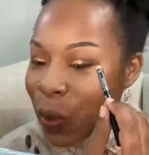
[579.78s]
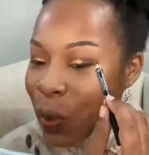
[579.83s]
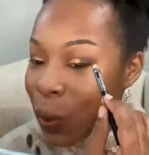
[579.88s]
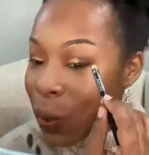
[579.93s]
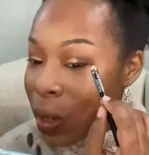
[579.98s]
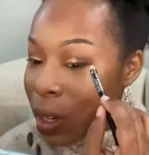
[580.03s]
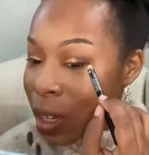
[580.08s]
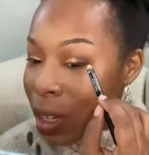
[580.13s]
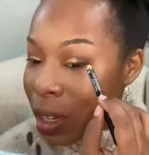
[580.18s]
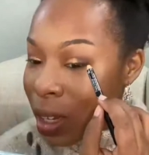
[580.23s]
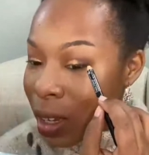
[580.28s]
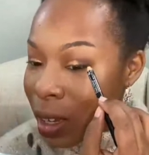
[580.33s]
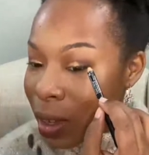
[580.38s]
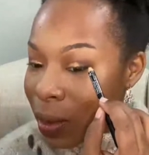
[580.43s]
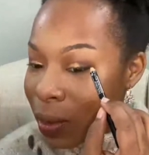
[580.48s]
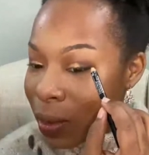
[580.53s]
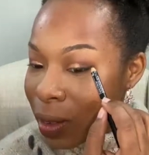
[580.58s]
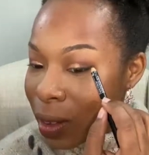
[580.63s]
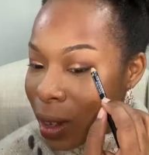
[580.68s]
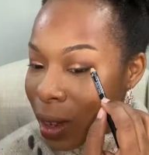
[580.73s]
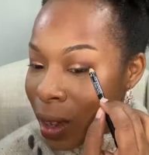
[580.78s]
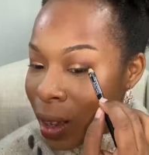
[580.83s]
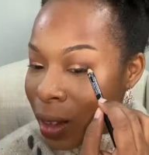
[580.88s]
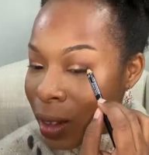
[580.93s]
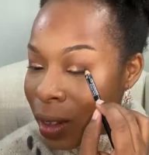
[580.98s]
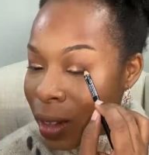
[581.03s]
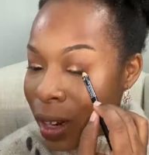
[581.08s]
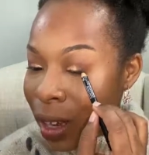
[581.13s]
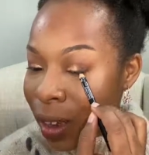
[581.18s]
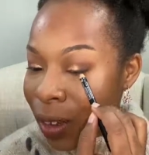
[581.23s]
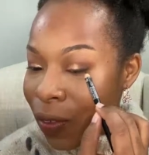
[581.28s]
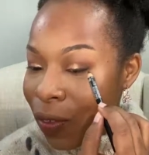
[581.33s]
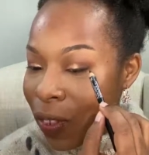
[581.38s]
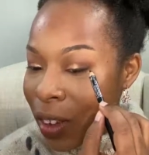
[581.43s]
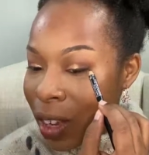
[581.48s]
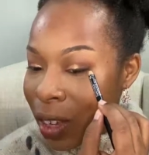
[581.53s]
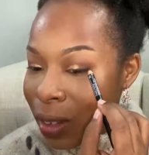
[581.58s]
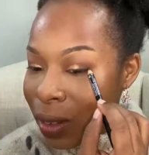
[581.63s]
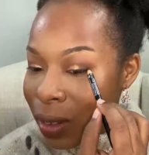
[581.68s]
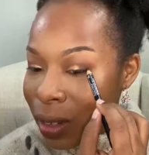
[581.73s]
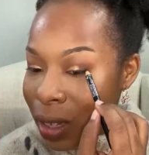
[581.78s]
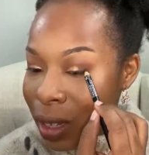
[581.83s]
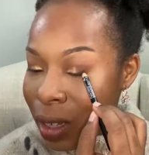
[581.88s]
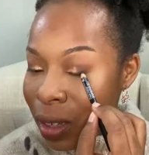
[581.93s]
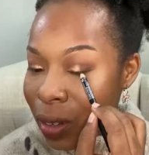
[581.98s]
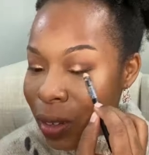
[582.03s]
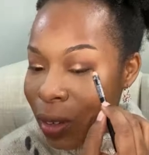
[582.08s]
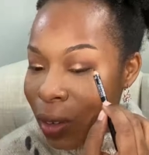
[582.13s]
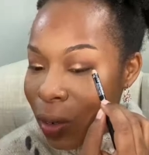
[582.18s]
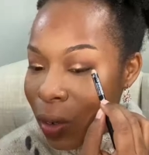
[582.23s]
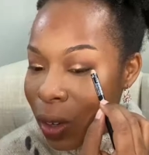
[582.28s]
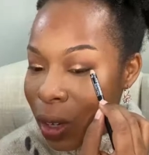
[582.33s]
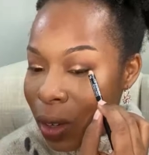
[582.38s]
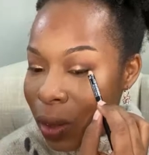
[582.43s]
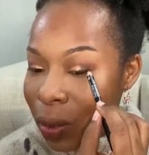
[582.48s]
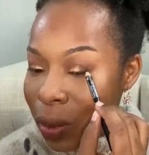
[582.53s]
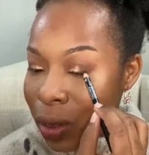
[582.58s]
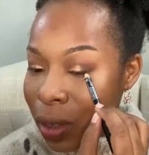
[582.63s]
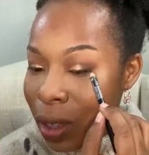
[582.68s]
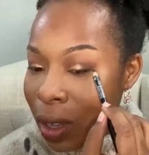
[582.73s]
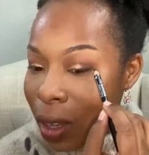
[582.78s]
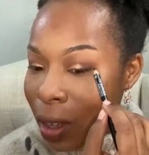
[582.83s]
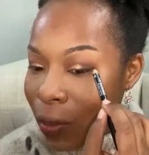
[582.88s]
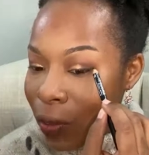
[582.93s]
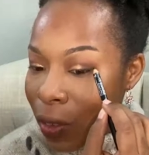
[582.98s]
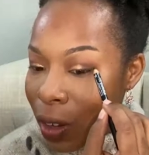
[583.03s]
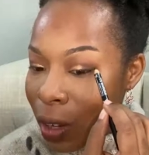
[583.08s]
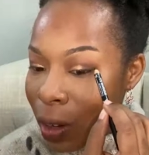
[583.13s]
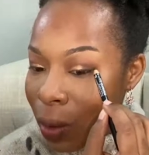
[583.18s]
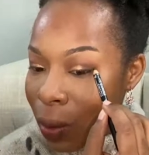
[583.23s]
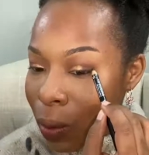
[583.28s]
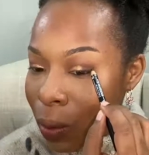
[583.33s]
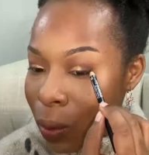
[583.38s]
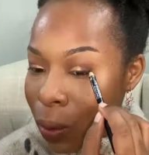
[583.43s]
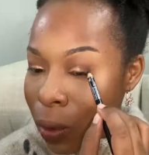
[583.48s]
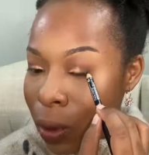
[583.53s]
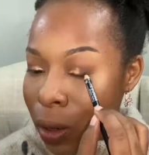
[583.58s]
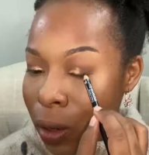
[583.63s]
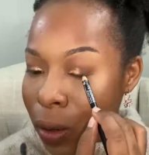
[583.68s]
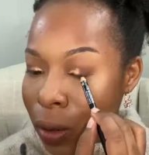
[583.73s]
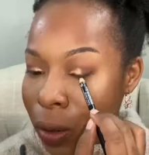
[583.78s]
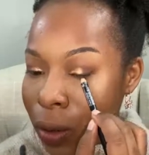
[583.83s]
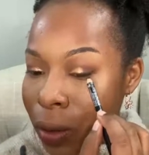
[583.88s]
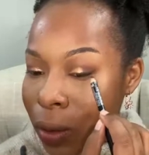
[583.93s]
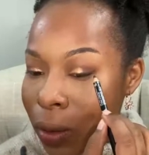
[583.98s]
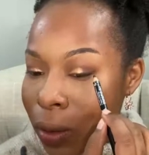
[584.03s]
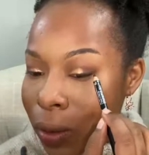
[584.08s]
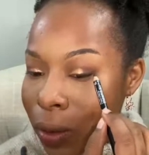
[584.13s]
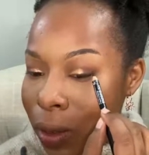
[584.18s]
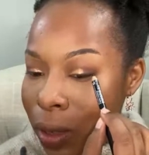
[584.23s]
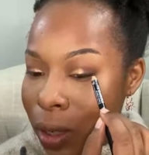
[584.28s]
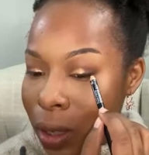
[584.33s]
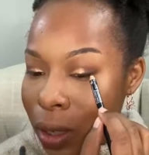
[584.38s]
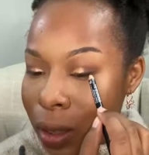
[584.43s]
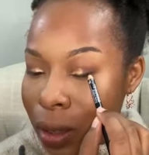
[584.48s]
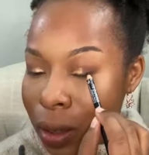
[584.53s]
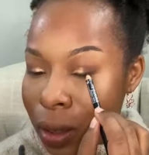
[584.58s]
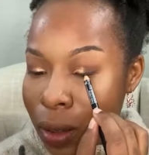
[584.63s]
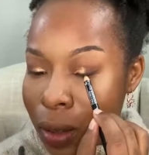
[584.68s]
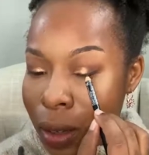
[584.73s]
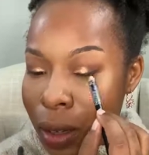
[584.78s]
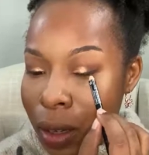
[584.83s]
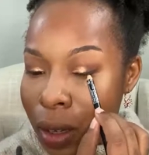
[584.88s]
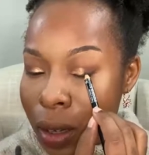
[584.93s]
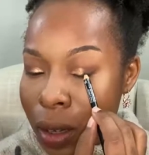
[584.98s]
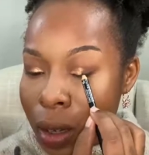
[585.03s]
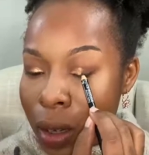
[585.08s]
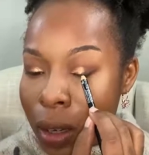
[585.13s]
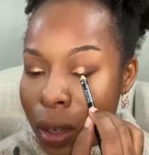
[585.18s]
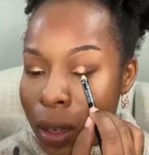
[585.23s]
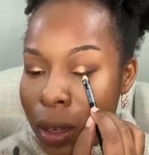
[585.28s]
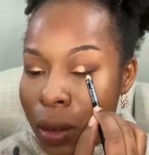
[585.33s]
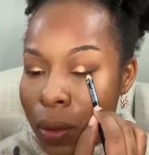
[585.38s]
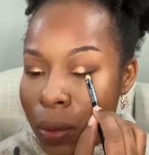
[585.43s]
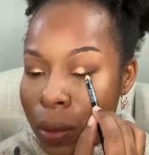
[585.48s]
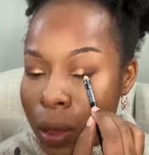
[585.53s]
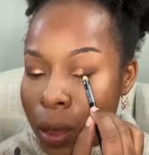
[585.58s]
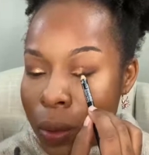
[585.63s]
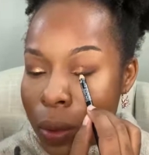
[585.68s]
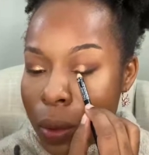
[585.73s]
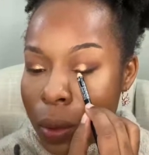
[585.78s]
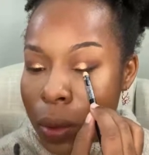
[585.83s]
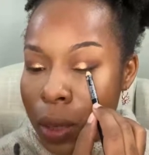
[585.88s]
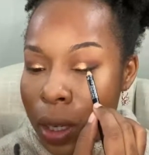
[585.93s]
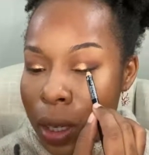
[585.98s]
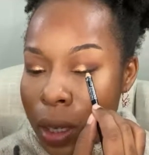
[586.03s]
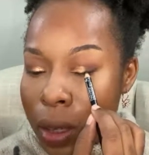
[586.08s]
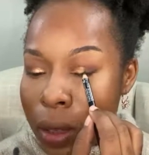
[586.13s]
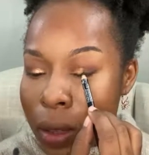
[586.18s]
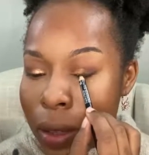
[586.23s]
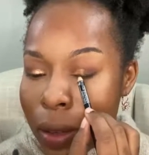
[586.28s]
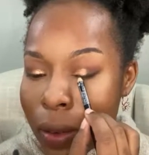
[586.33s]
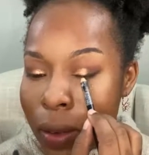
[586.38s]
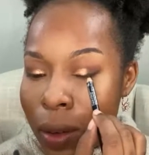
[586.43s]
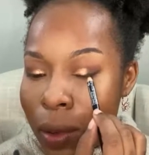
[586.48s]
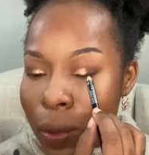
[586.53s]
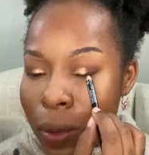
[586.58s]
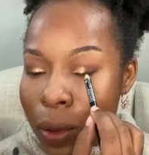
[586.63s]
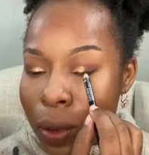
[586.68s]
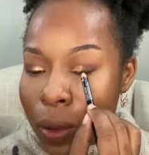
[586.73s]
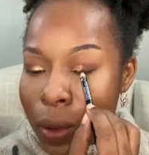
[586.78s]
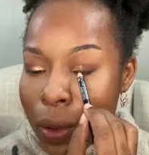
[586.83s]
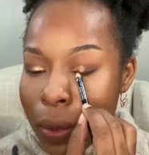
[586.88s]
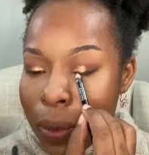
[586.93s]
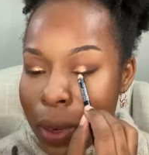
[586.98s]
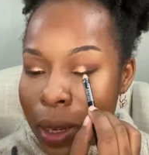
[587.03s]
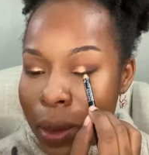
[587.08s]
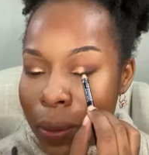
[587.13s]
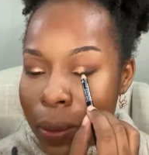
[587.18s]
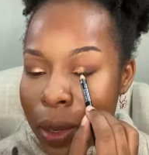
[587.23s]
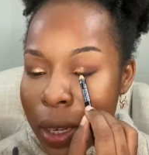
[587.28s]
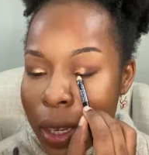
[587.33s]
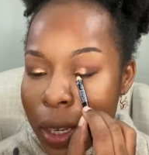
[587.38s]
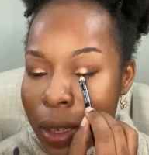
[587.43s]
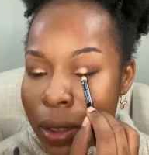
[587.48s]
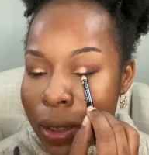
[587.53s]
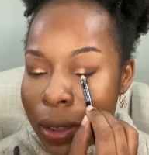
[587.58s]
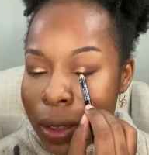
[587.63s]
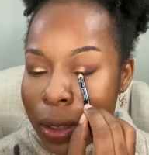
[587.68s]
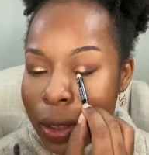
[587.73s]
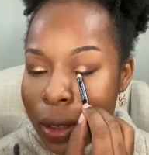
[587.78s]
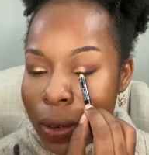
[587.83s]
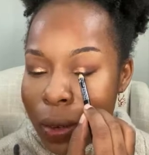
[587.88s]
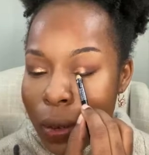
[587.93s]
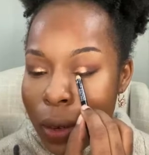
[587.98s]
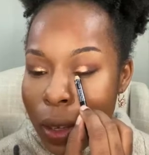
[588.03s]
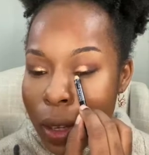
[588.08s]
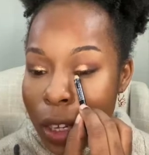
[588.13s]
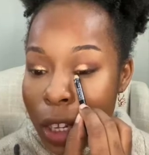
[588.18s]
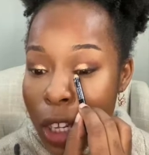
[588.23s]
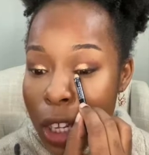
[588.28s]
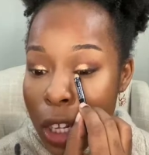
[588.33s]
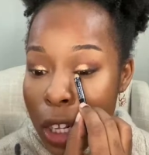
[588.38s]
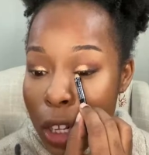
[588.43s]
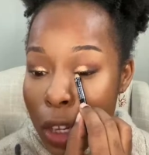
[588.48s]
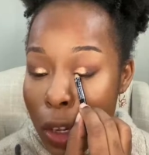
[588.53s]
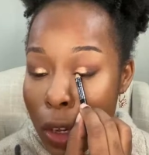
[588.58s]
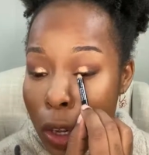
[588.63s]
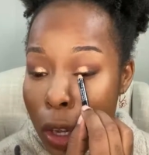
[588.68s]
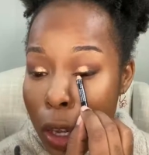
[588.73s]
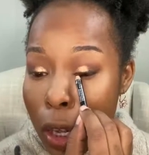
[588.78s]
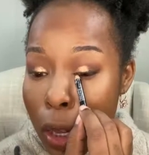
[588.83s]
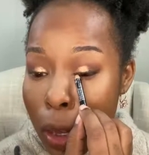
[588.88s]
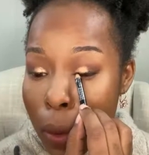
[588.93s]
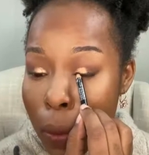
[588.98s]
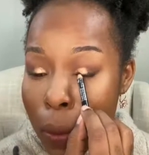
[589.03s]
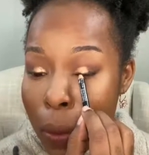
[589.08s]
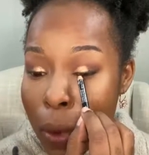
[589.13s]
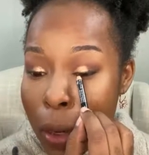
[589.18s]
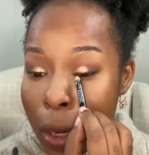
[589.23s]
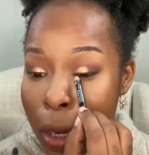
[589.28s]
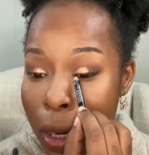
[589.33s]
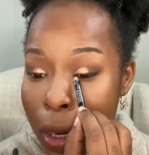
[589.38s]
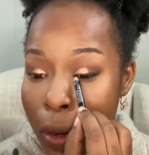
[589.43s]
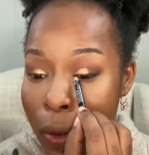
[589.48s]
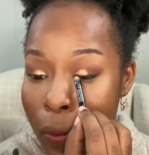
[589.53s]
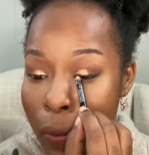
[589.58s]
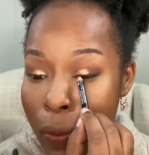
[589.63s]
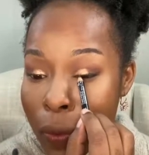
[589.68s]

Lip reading: when it comes to all of that fancy Instagram stuff like reels and blah blah blah. So I'm gonna do my best to do a good job, but